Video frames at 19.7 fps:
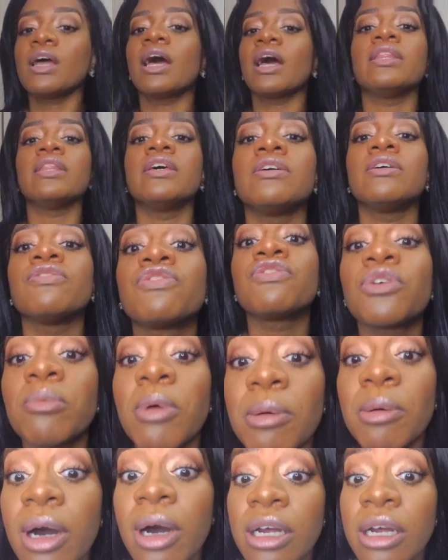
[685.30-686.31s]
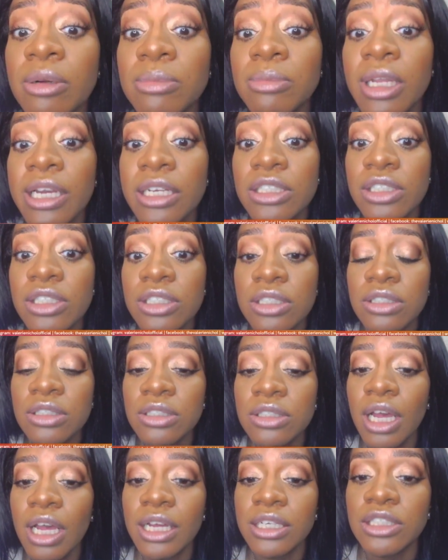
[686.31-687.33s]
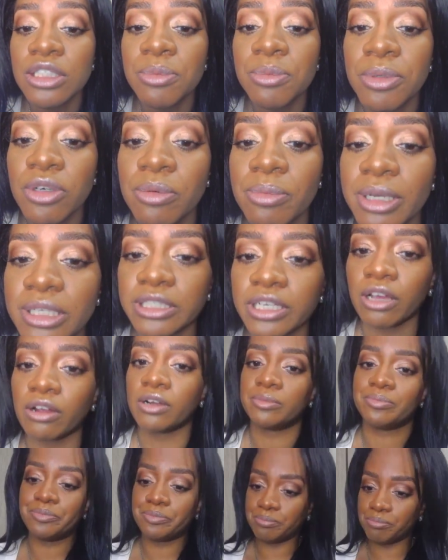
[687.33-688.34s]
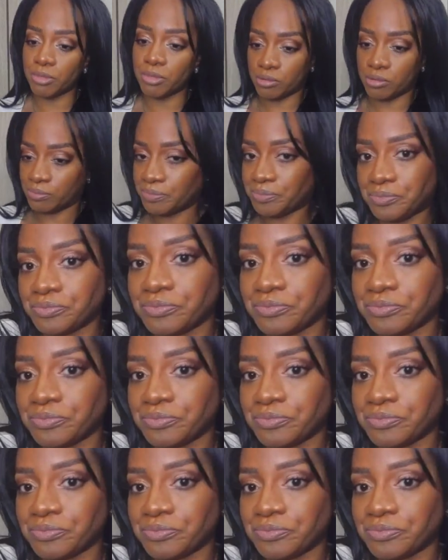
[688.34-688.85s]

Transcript: And then for my bottom lashes, I just put on mascara. Boom.